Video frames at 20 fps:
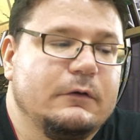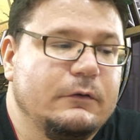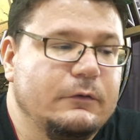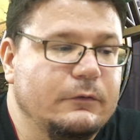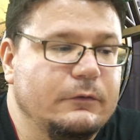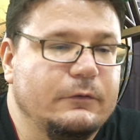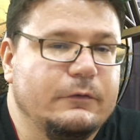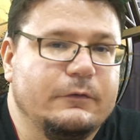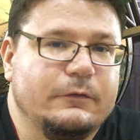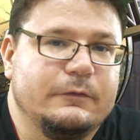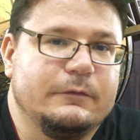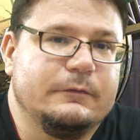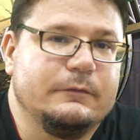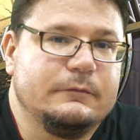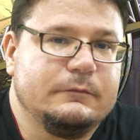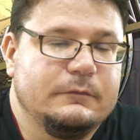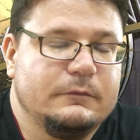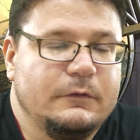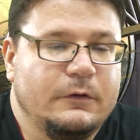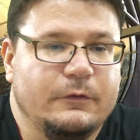
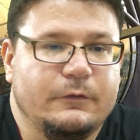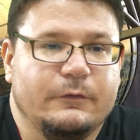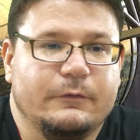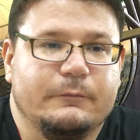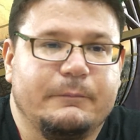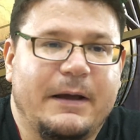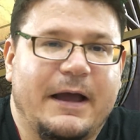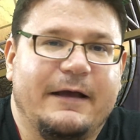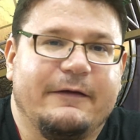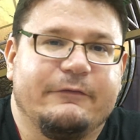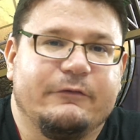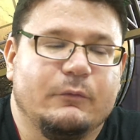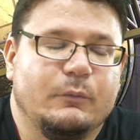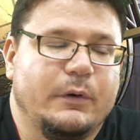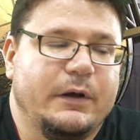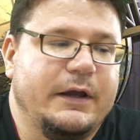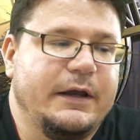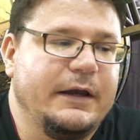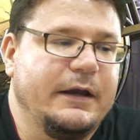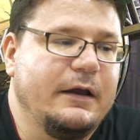who, who passed
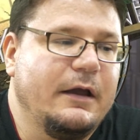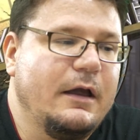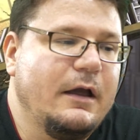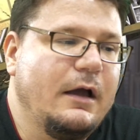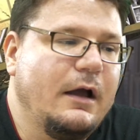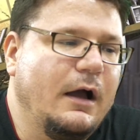away.